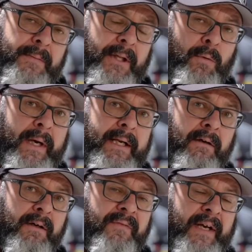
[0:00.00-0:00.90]
to be the
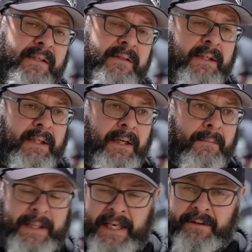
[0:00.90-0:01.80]
week-long event,
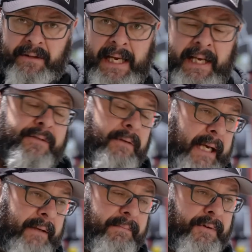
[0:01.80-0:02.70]
but that got cancelled
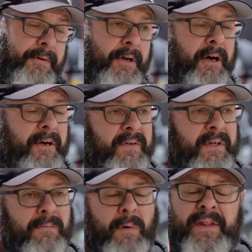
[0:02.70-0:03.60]
again through COVID
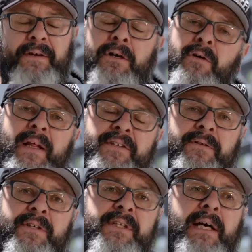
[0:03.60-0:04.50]
and weather and all that
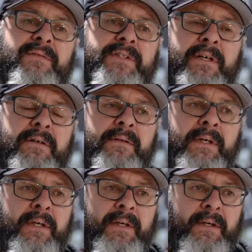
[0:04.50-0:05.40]
sort of stuff. So
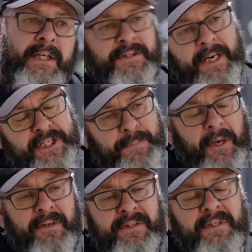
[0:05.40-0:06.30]
it
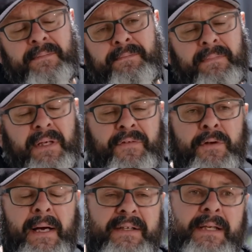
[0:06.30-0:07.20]
transposed to a few
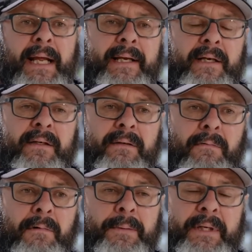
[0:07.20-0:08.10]
months later
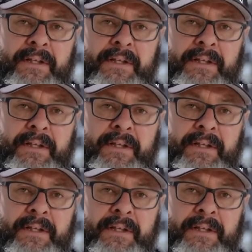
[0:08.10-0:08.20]
where we